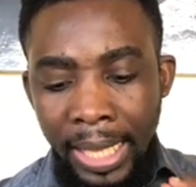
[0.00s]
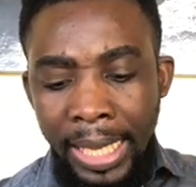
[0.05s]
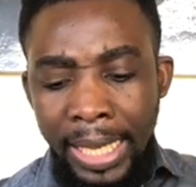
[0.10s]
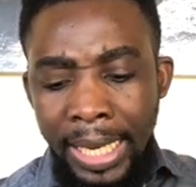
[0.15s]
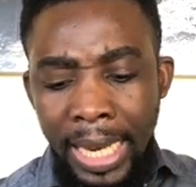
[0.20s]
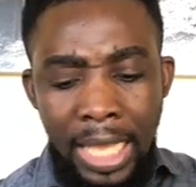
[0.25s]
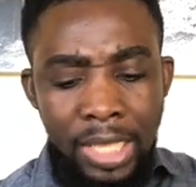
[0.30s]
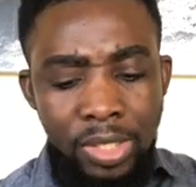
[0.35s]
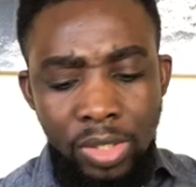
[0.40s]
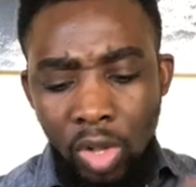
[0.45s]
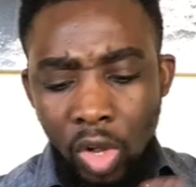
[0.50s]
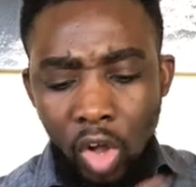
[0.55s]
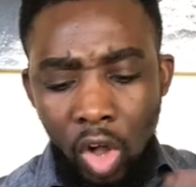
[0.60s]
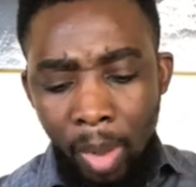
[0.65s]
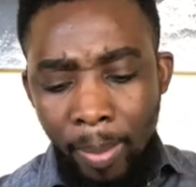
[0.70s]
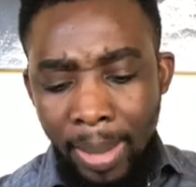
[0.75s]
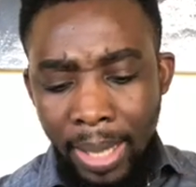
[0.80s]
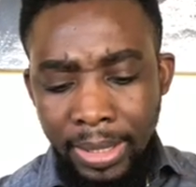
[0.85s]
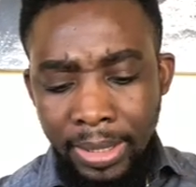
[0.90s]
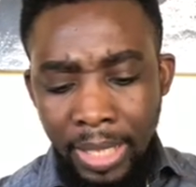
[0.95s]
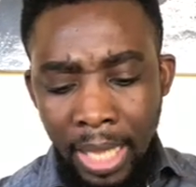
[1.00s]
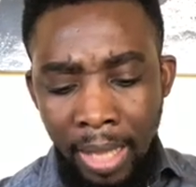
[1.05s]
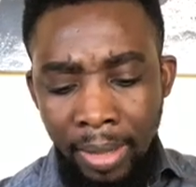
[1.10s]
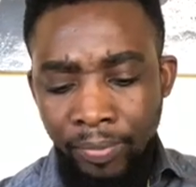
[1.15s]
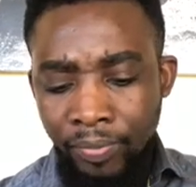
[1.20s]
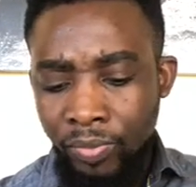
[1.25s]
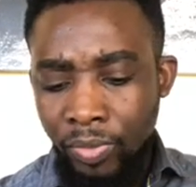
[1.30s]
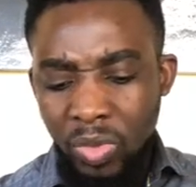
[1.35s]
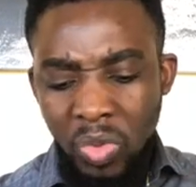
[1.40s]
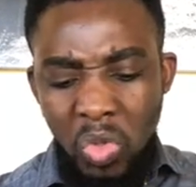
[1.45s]
It has no commander,
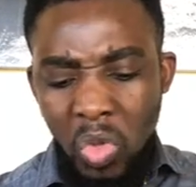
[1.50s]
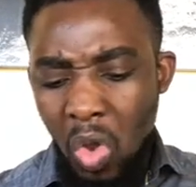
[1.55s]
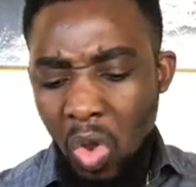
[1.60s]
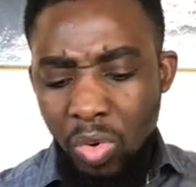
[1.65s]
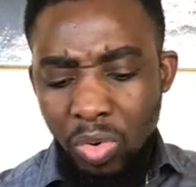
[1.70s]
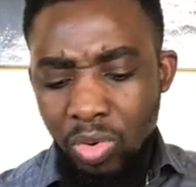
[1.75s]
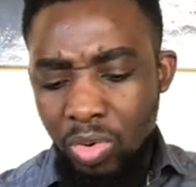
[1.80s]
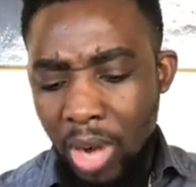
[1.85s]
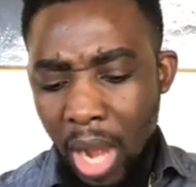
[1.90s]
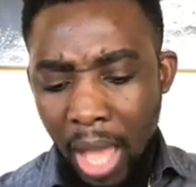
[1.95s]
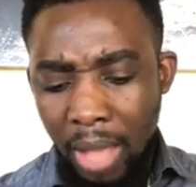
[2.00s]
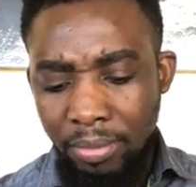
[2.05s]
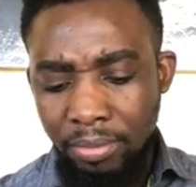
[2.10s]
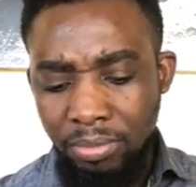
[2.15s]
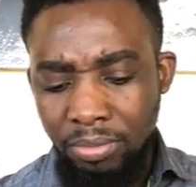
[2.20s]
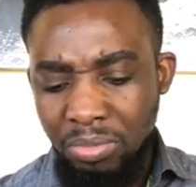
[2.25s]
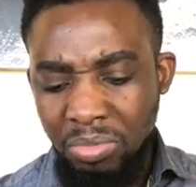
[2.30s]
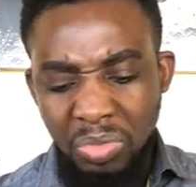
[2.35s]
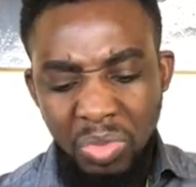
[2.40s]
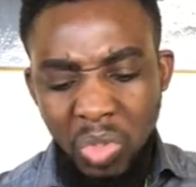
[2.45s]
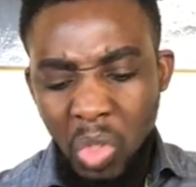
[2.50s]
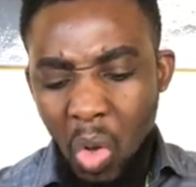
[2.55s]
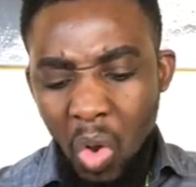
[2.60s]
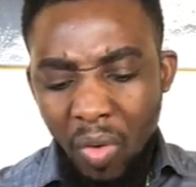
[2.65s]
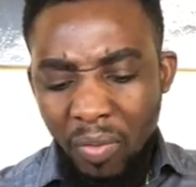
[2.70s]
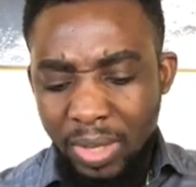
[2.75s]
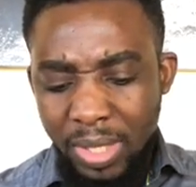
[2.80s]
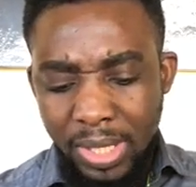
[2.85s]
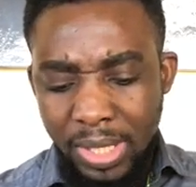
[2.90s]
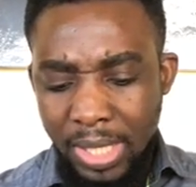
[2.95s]
no ruler, no
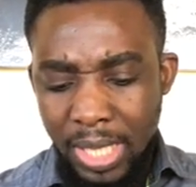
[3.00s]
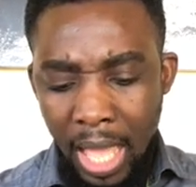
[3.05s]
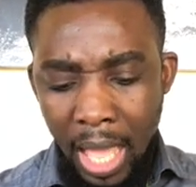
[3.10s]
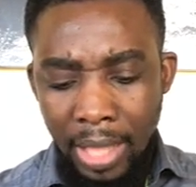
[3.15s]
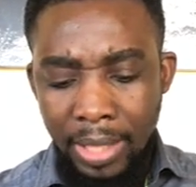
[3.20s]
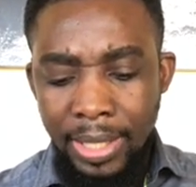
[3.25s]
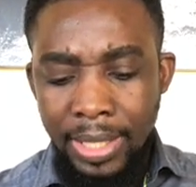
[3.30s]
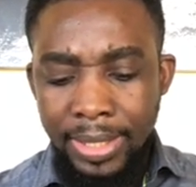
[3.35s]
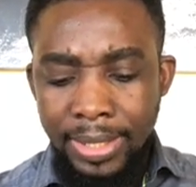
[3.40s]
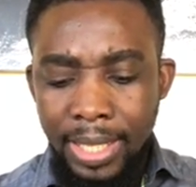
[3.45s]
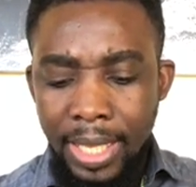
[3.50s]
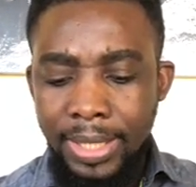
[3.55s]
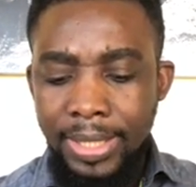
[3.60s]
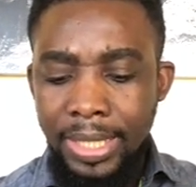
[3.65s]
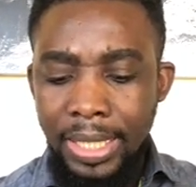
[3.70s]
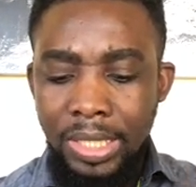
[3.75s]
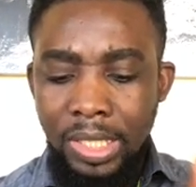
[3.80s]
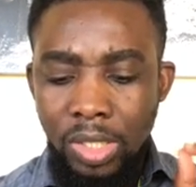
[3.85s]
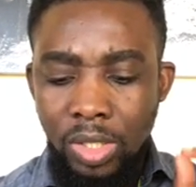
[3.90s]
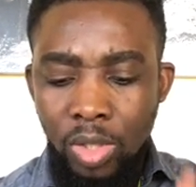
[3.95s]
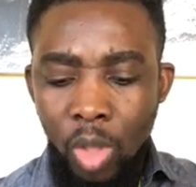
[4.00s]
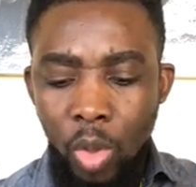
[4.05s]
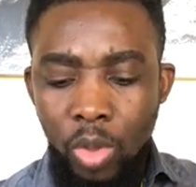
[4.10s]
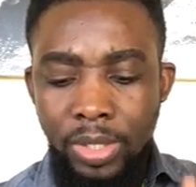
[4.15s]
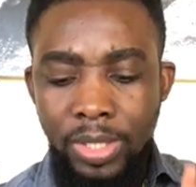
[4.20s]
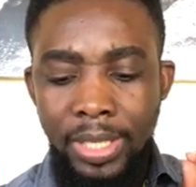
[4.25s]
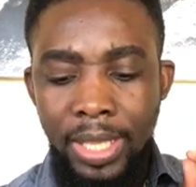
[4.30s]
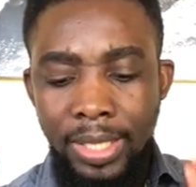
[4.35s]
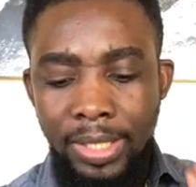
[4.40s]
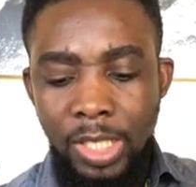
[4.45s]
overseer, yet it
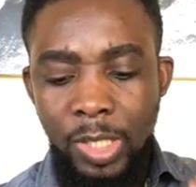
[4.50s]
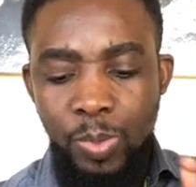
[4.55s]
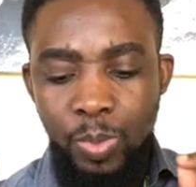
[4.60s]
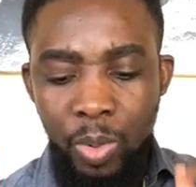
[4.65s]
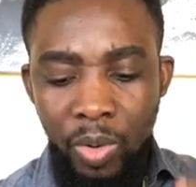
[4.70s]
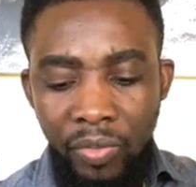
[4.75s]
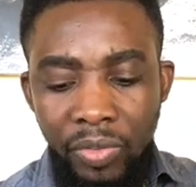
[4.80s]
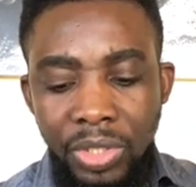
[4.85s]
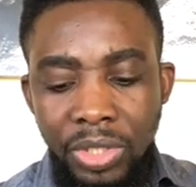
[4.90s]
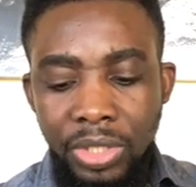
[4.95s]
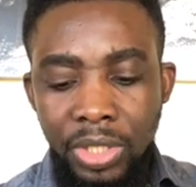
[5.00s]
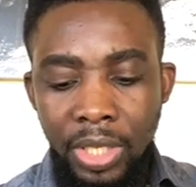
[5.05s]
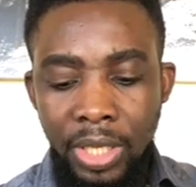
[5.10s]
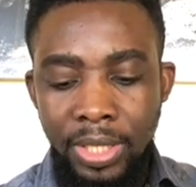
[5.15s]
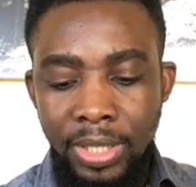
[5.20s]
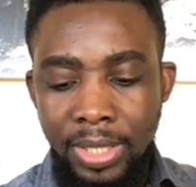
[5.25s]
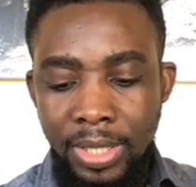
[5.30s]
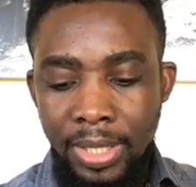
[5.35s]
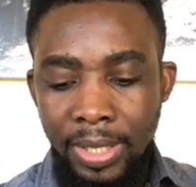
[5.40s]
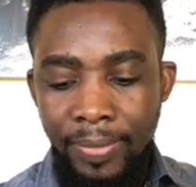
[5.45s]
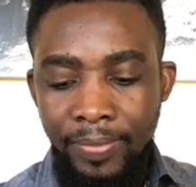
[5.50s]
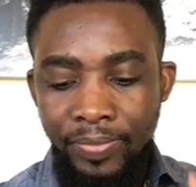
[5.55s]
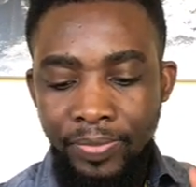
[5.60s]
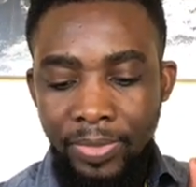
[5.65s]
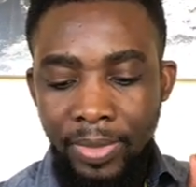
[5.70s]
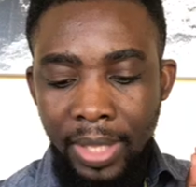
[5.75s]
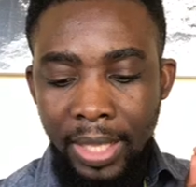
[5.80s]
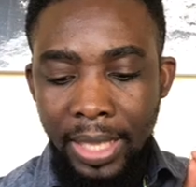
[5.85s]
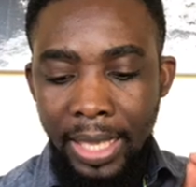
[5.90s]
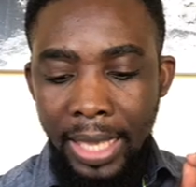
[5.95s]
stores its provisions
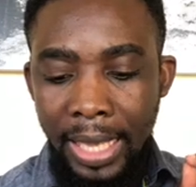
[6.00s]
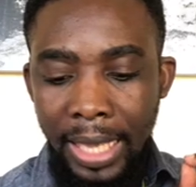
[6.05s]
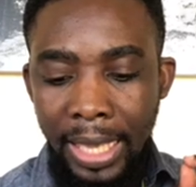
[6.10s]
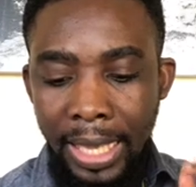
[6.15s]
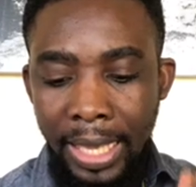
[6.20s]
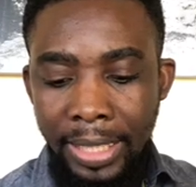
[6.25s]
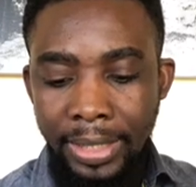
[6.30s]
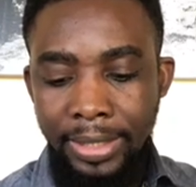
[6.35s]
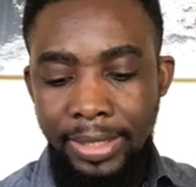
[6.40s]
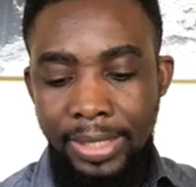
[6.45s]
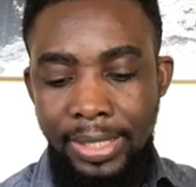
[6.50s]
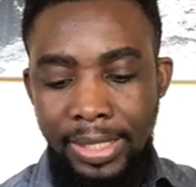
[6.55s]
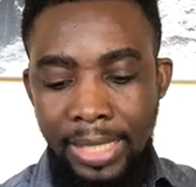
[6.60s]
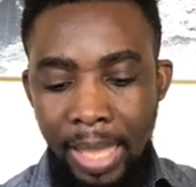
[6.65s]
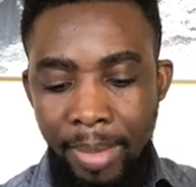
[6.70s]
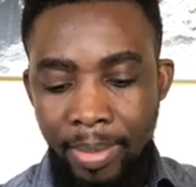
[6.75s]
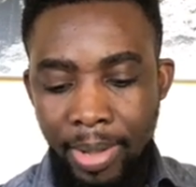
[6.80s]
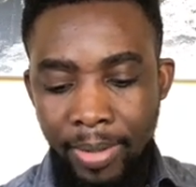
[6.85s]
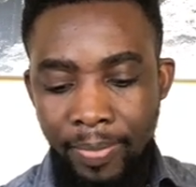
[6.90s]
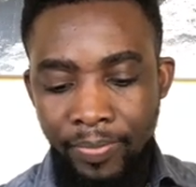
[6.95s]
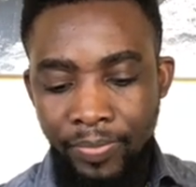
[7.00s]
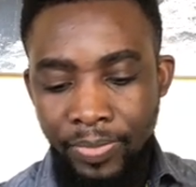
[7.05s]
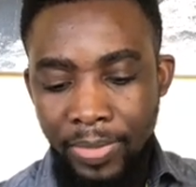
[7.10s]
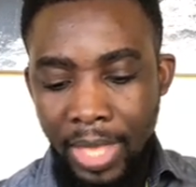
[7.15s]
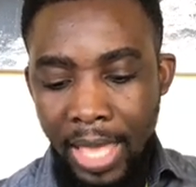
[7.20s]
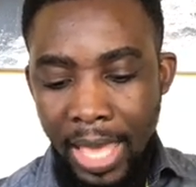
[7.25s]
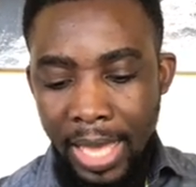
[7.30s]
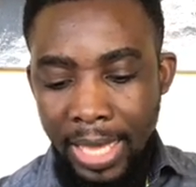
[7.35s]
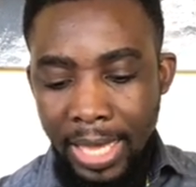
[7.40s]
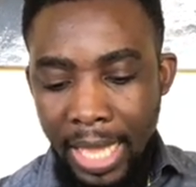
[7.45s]
in summer
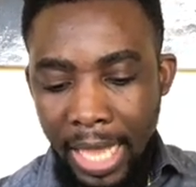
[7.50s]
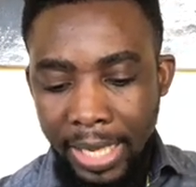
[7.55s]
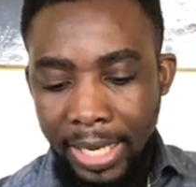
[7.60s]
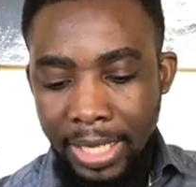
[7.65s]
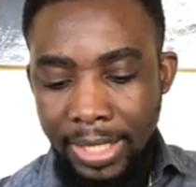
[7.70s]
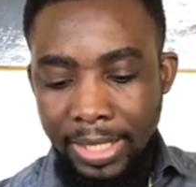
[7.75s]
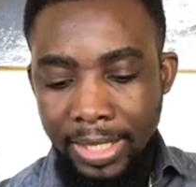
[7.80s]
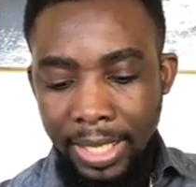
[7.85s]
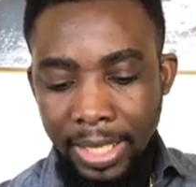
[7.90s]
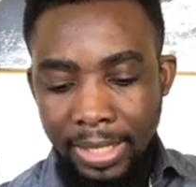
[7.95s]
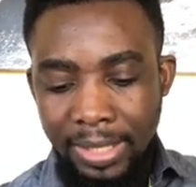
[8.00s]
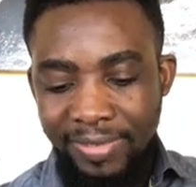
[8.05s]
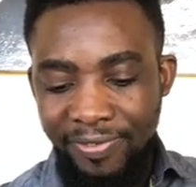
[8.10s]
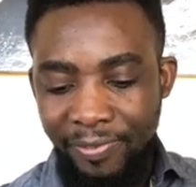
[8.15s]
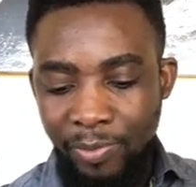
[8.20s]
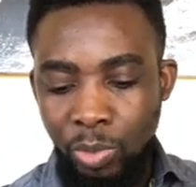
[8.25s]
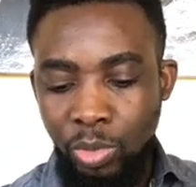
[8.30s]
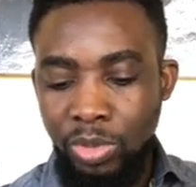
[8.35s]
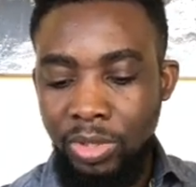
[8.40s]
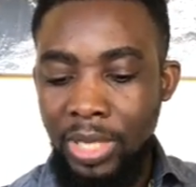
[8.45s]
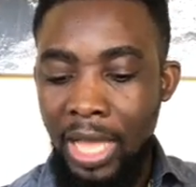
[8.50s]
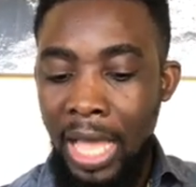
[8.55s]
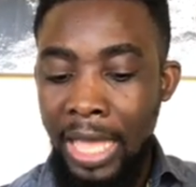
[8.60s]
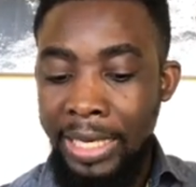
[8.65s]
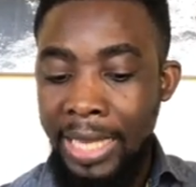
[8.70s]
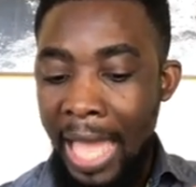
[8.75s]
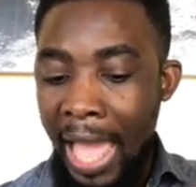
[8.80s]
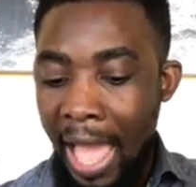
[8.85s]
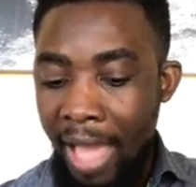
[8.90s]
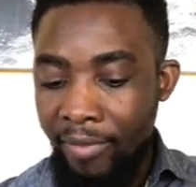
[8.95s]
and gathers its food
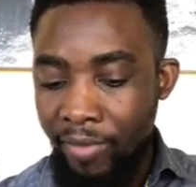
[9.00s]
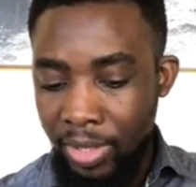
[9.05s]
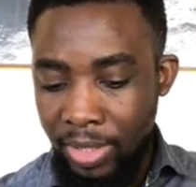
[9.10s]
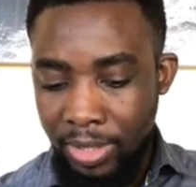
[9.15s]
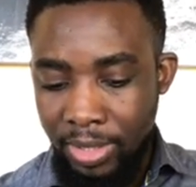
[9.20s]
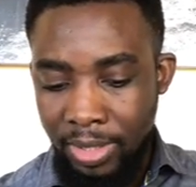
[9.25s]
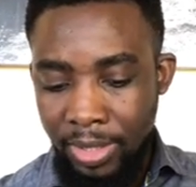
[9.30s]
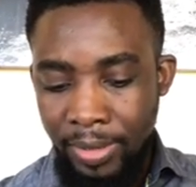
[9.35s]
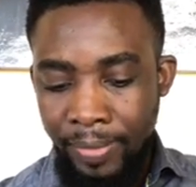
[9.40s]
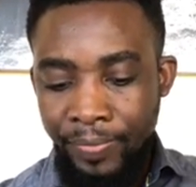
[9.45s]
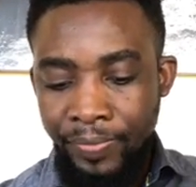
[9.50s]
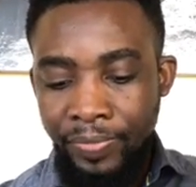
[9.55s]
at harvest.